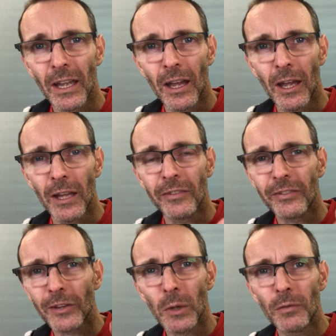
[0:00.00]
It's
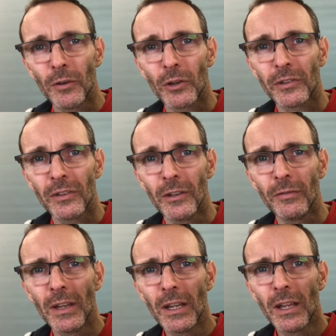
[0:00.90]
so evocative.
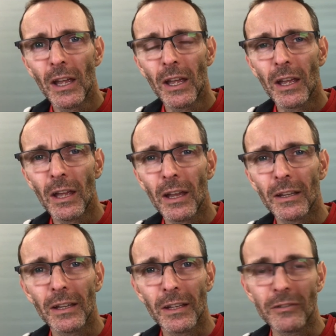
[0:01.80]

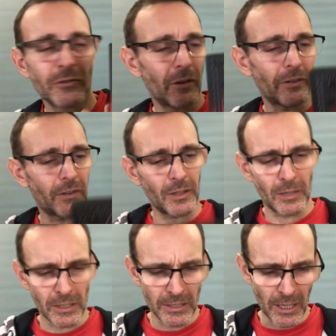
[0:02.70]
Just,
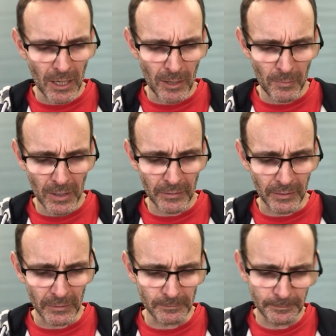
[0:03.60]
yeah, amazing.